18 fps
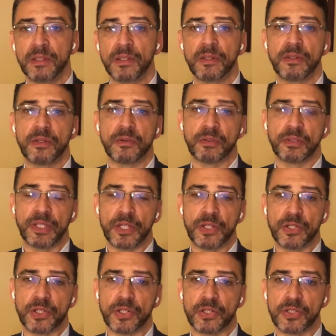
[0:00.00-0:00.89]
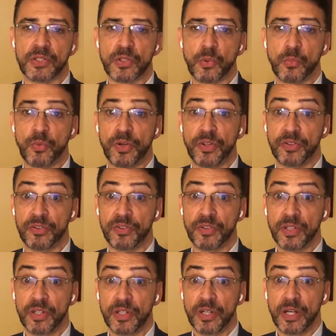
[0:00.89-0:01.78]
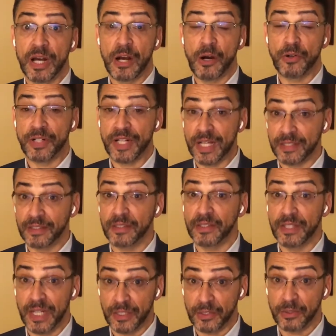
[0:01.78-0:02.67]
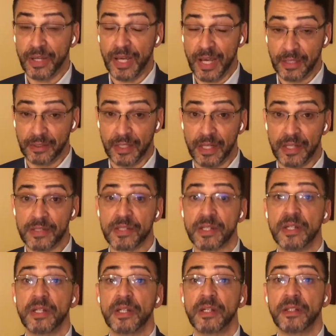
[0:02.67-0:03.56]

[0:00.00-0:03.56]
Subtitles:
the relations with our NATO allies.